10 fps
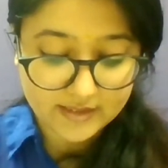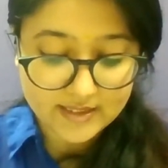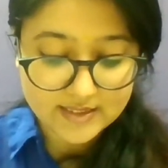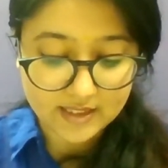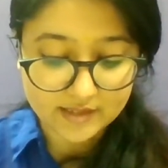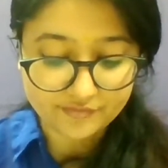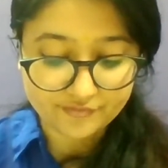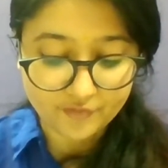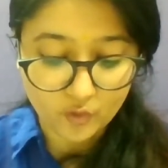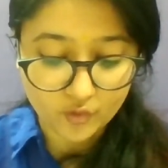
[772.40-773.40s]
These are the
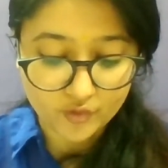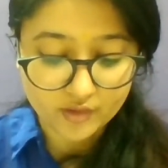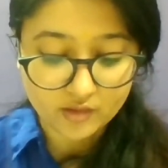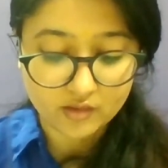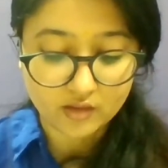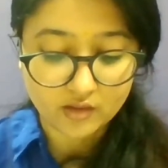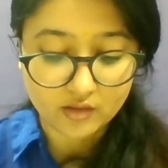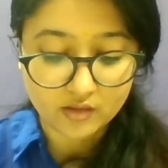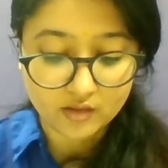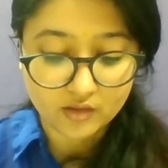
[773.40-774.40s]
4
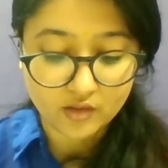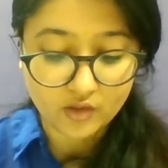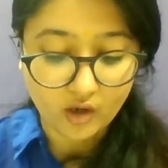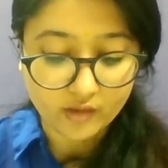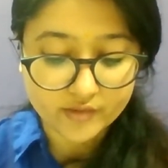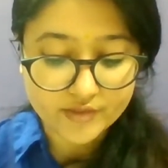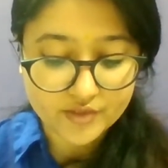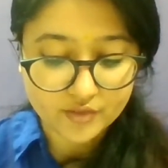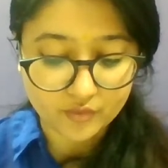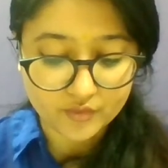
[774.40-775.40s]

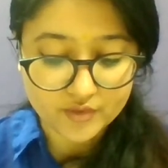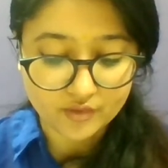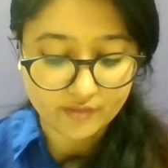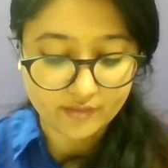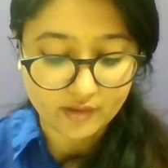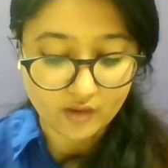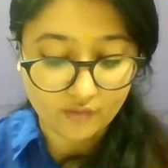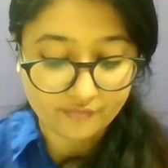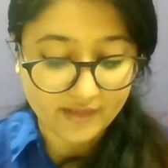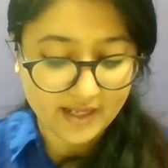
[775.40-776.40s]
cornerstones
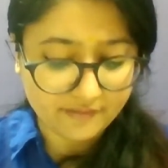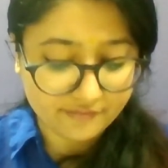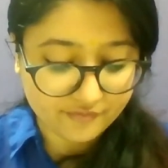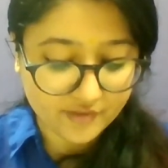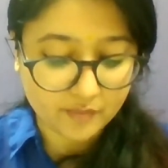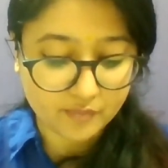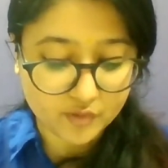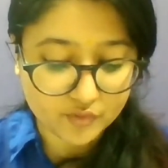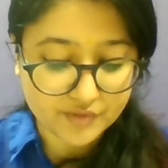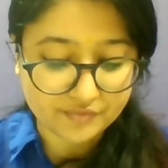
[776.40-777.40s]
of every
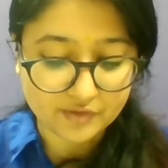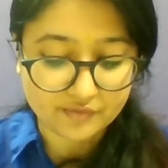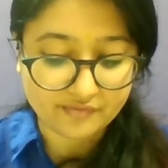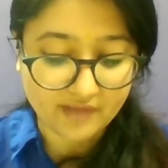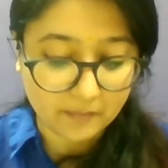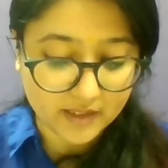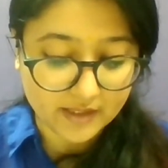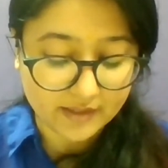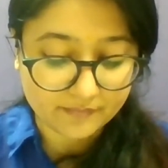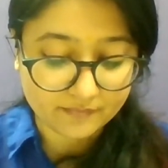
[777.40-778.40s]
beautiful
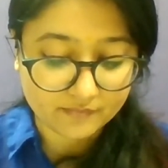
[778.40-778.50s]
family.